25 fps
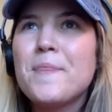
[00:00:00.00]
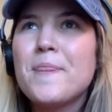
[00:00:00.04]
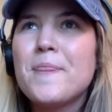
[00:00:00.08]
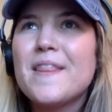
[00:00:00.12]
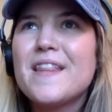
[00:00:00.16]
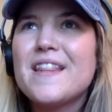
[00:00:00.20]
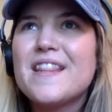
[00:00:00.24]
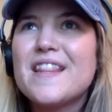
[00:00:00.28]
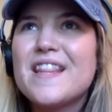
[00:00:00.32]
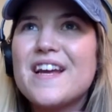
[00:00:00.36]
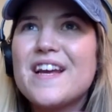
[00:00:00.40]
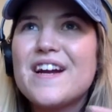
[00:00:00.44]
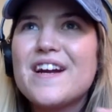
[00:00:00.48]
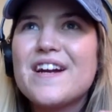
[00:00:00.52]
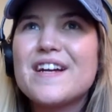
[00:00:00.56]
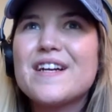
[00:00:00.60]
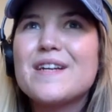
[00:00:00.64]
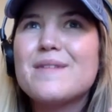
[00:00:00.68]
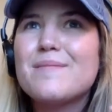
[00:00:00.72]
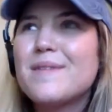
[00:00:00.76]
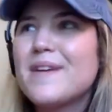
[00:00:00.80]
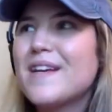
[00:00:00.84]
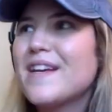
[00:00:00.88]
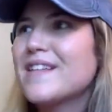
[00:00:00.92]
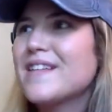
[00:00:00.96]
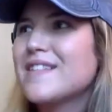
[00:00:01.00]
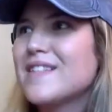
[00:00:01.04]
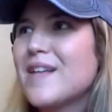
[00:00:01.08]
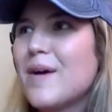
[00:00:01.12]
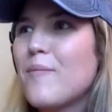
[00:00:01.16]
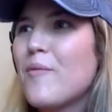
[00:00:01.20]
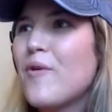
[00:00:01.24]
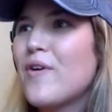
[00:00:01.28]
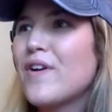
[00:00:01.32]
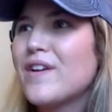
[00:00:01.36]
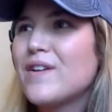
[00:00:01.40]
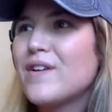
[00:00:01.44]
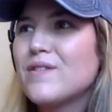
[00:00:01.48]
there could be
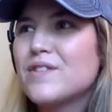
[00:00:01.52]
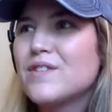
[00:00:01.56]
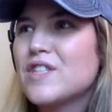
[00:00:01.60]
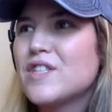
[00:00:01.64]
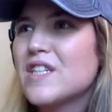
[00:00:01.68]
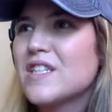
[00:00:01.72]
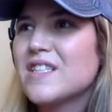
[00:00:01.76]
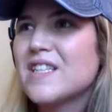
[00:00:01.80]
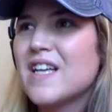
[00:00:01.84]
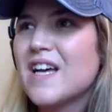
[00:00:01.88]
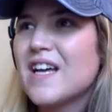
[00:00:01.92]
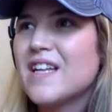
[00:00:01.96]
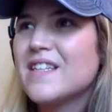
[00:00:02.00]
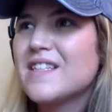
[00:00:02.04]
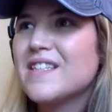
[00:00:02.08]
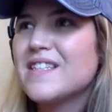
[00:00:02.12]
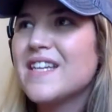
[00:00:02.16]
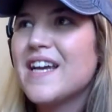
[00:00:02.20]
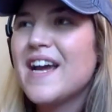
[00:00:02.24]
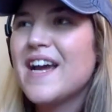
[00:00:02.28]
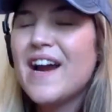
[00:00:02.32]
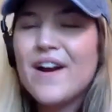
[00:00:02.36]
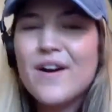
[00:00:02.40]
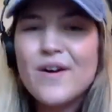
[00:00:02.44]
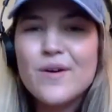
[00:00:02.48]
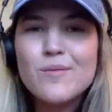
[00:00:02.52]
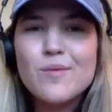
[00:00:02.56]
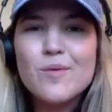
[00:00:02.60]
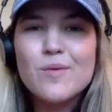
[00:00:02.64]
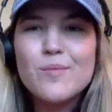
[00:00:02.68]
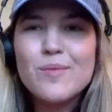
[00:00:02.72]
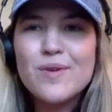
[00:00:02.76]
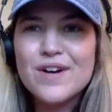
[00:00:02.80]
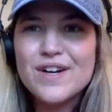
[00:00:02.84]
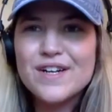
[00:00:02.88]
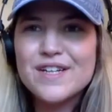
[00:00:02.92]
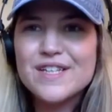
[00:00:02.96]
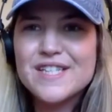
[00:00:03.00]
someone who's just a terrible
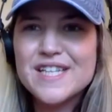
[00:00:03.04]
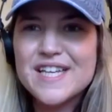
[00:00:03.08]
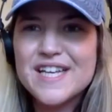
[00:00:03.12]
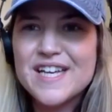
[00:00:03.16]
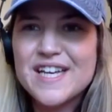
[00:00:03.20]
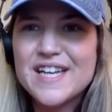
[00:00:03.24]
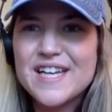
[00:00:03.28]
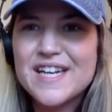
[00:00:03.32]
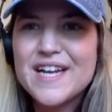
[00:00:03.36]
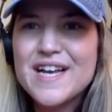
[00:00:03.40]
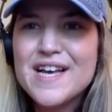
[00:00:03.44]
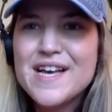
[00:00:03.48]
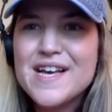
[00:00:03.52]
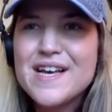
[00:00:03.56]
person,